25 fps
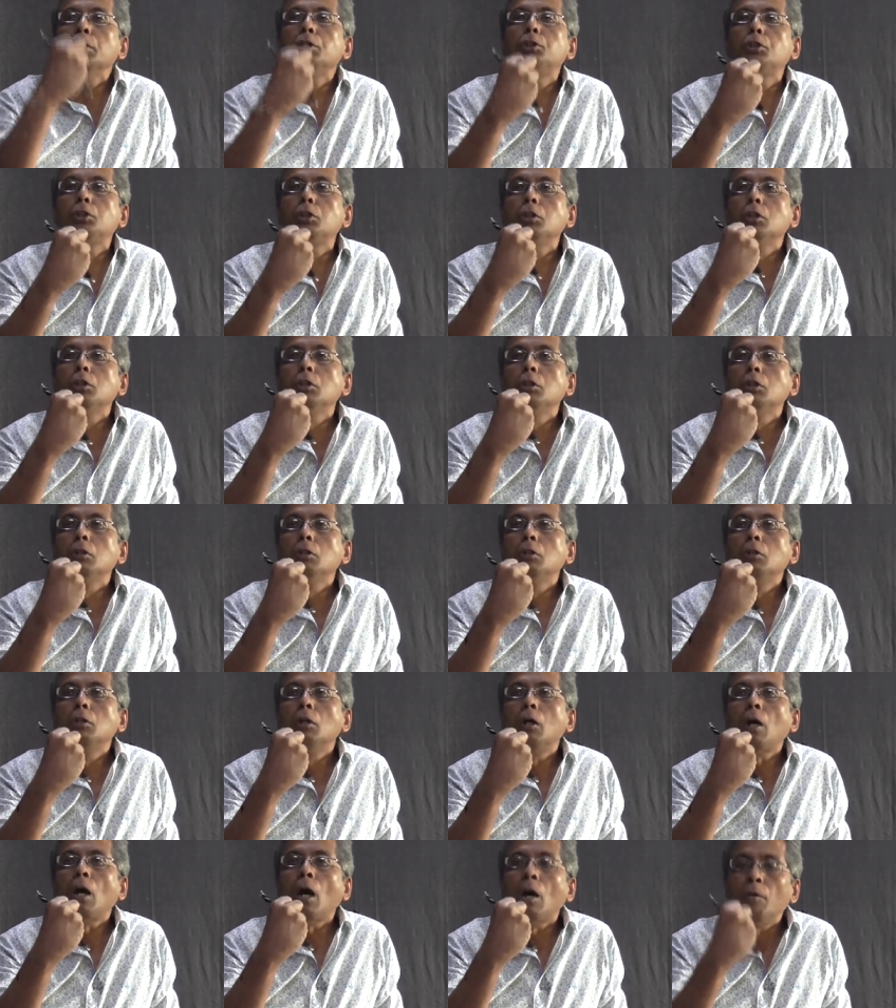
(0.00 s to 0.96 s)
which
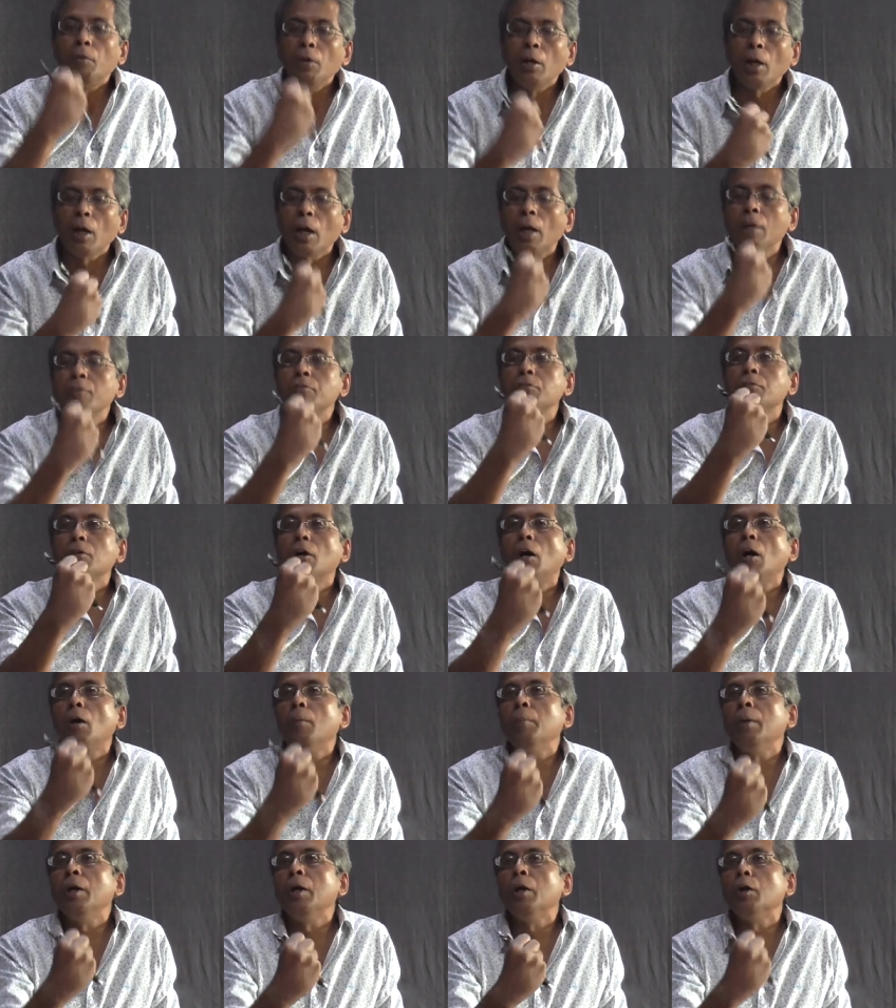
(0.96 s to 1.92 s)
our lives
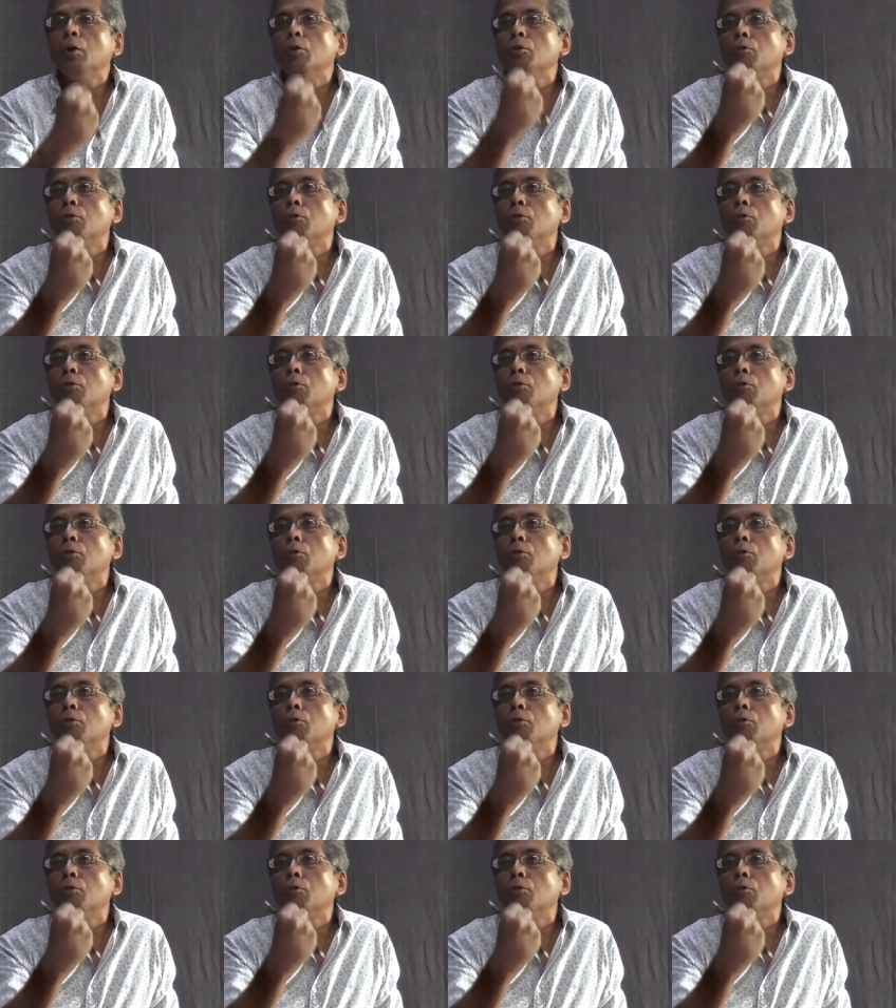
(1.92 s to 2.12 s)
are being